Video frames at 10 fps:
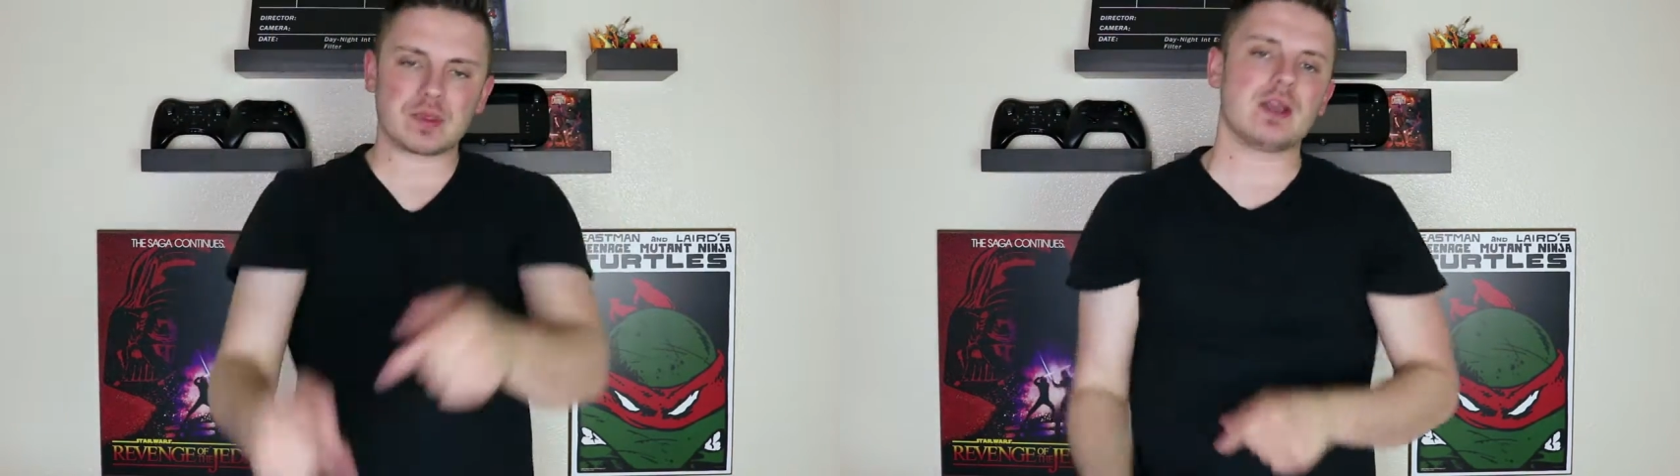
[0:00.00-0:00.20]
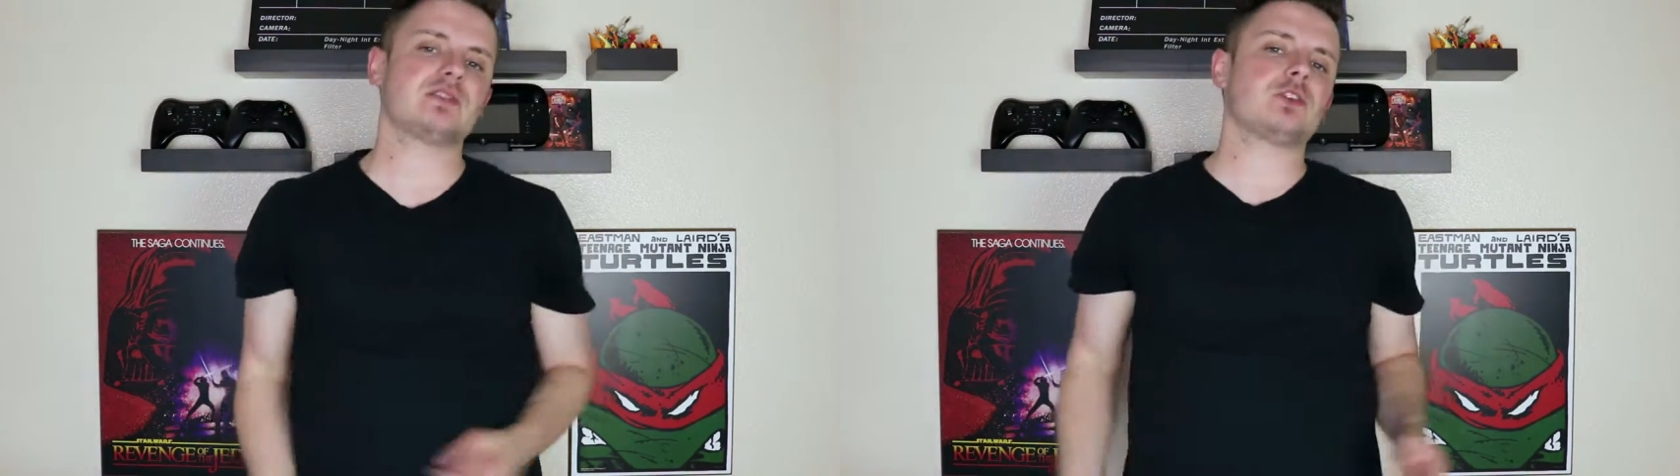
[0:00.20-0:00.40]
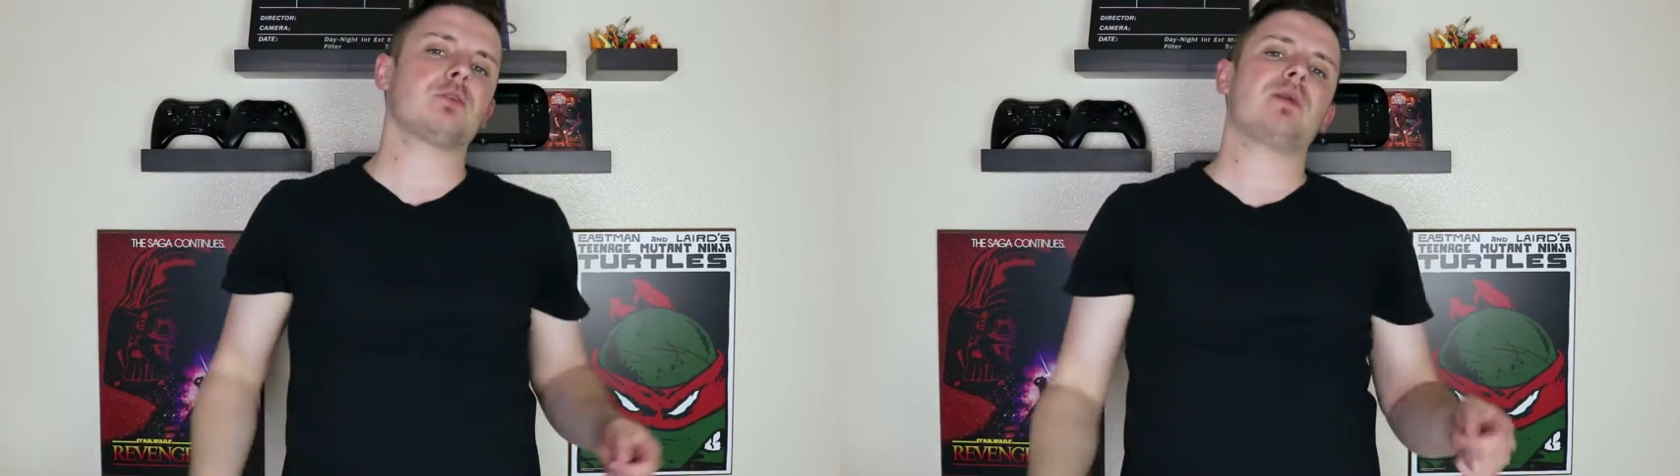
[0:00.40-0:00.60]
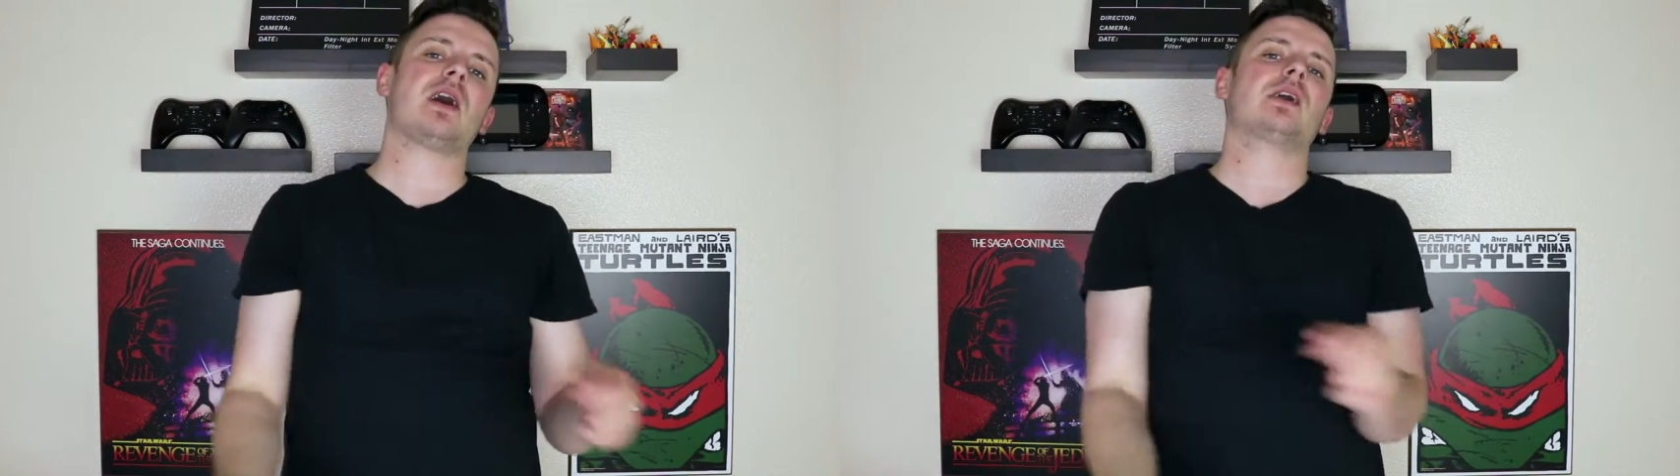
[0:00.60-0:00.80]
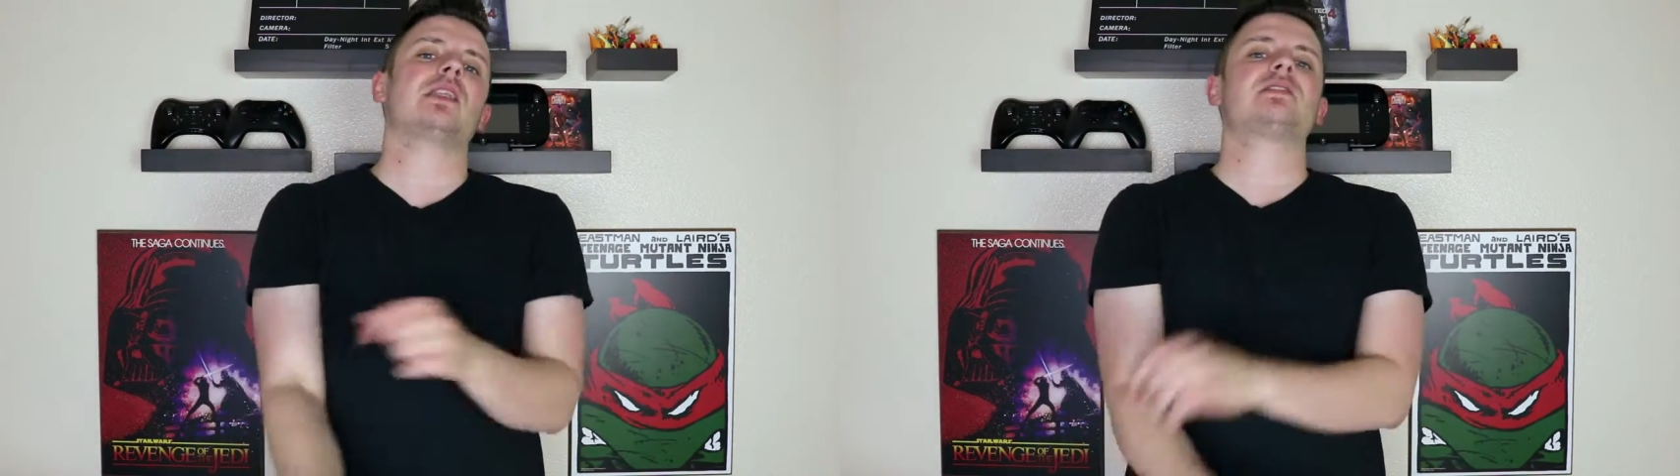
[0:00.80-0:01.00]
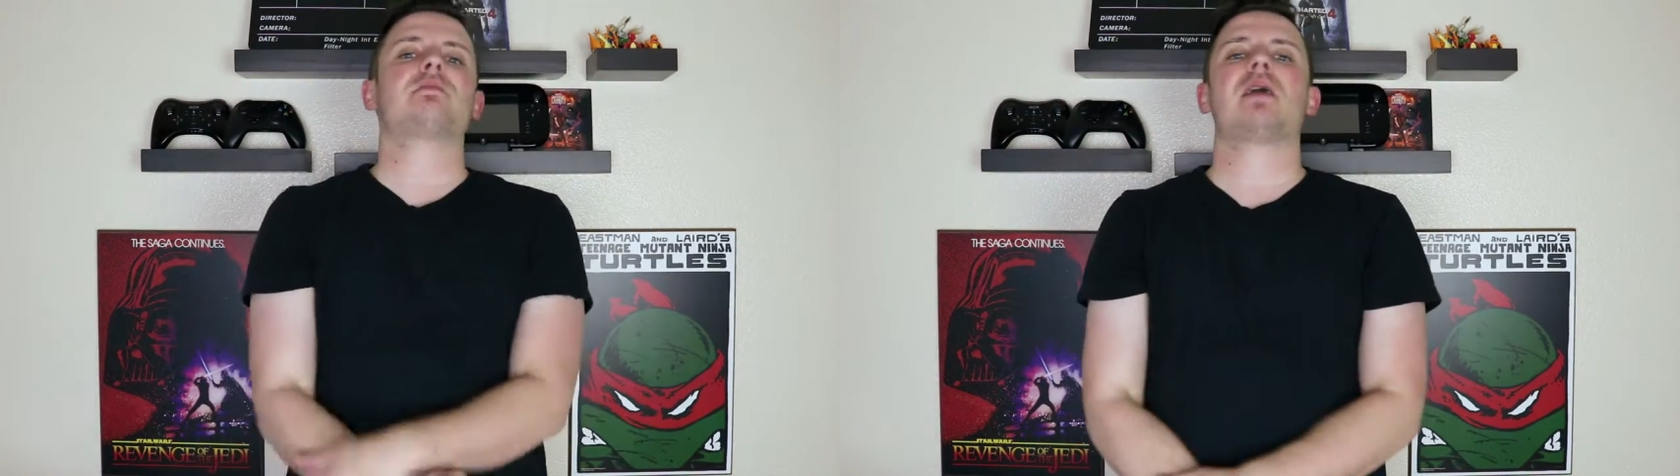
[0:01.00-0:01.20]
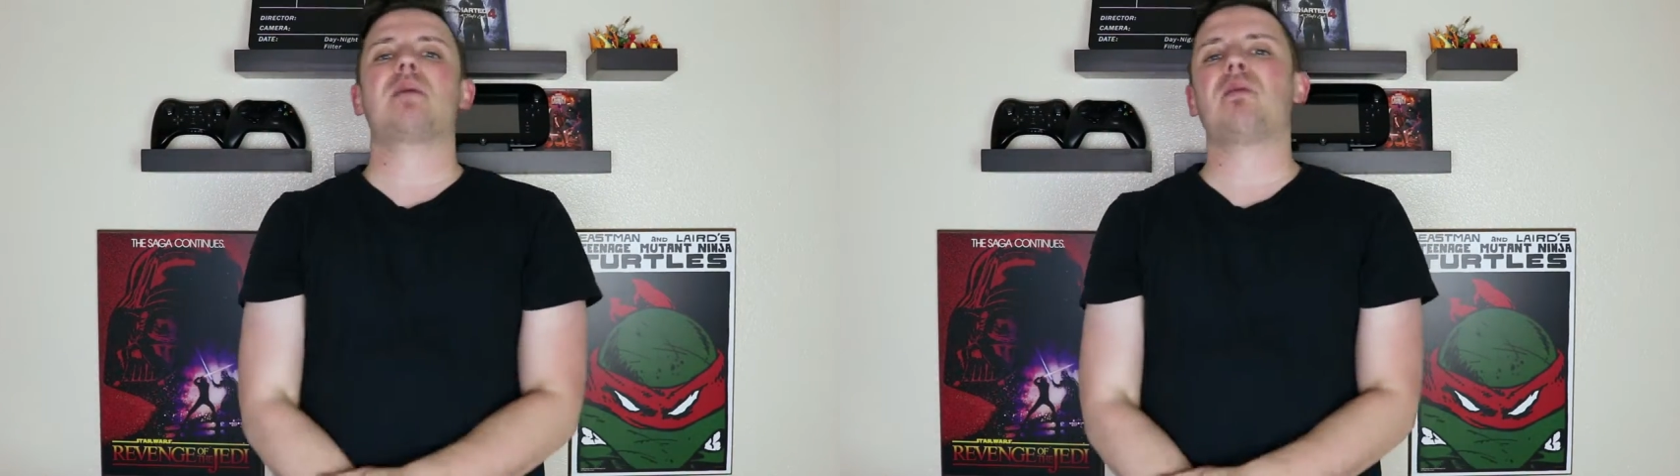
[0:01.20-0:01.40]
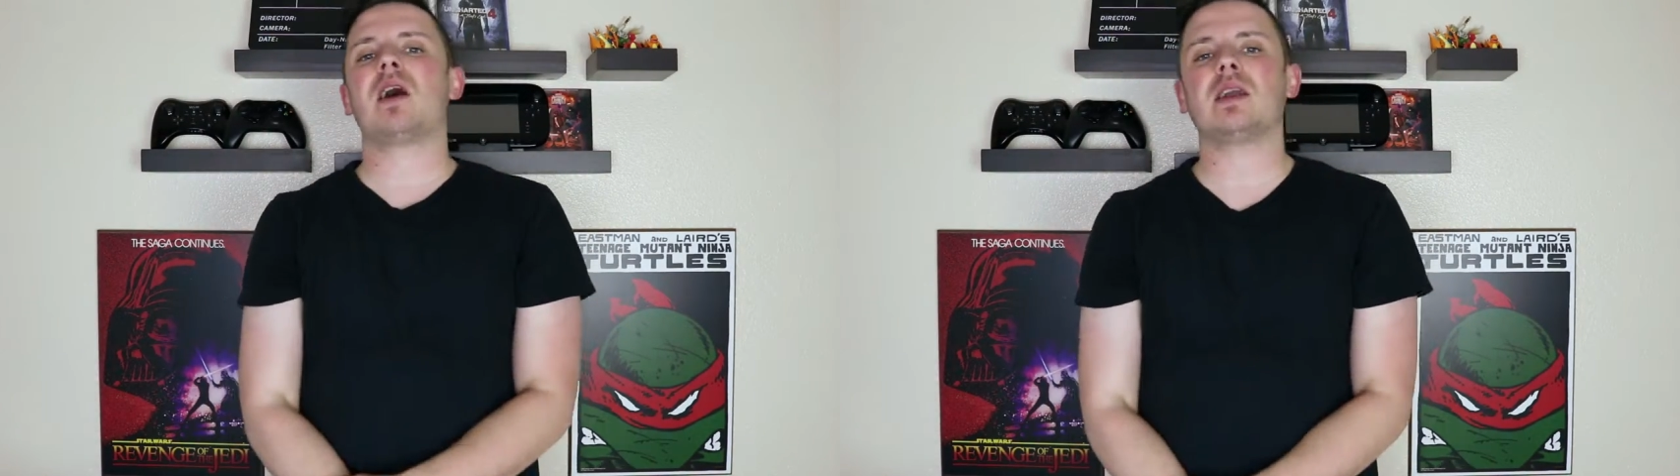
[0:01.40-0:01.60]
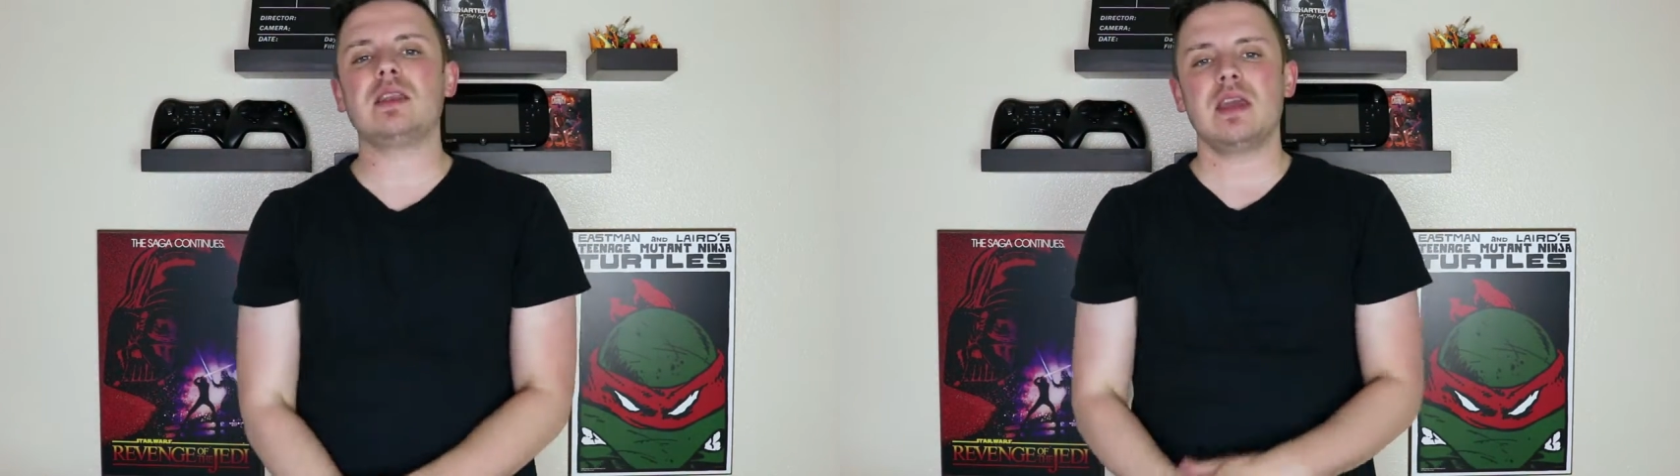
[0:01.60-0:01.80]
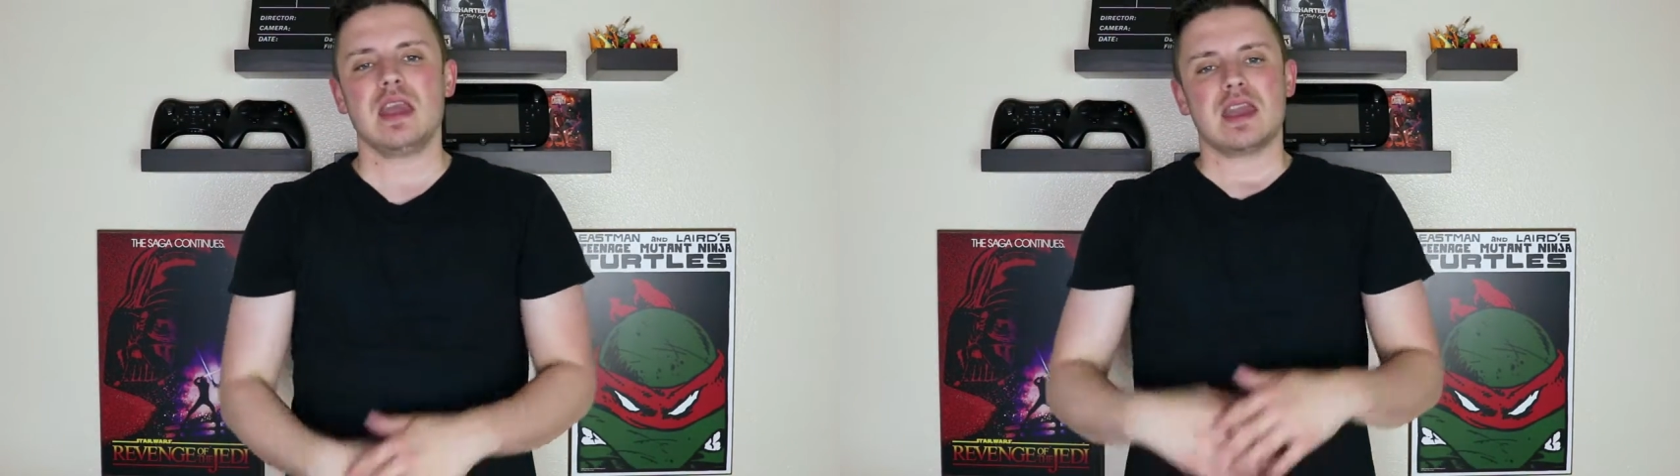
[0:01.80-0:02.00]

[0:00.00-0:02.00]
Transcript: is in your pocket, it's in my pocket,